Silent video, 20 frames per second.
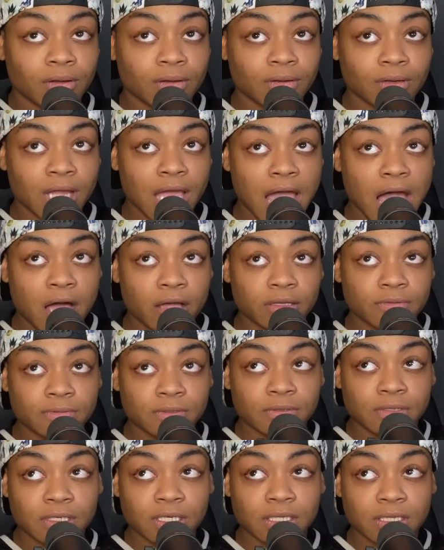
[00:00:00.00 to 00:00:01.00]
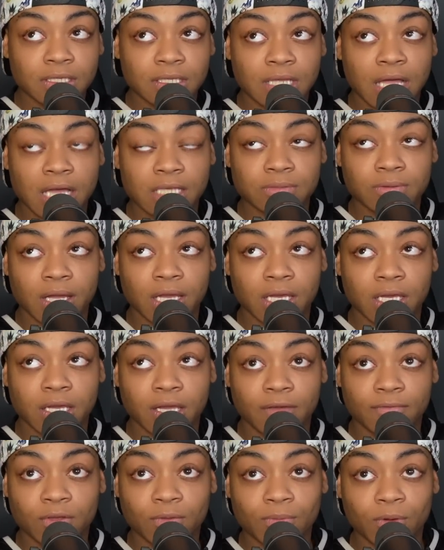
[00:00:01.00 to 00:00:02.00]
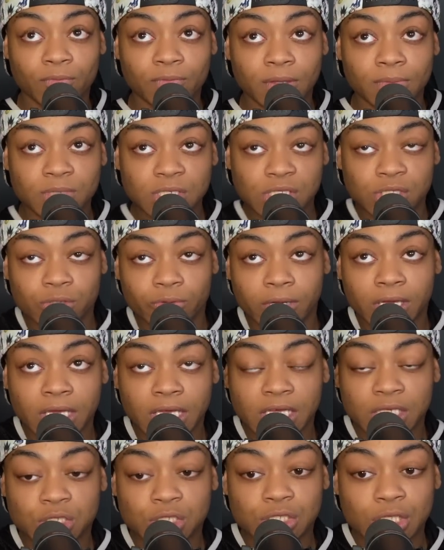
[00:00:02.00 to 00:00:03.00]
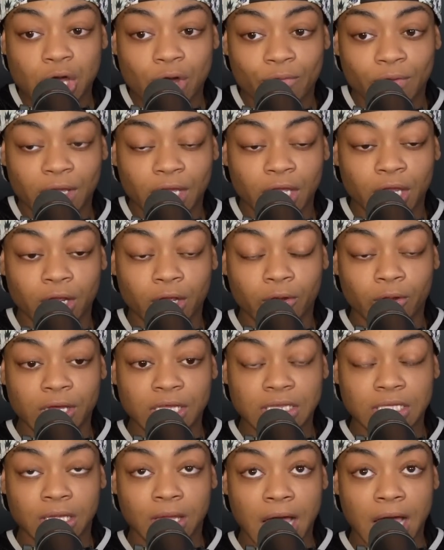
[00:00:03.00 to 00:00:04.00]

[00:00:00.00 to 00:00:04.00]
no, if you look the lights right here. If you move them just three inches over here, it'll hit the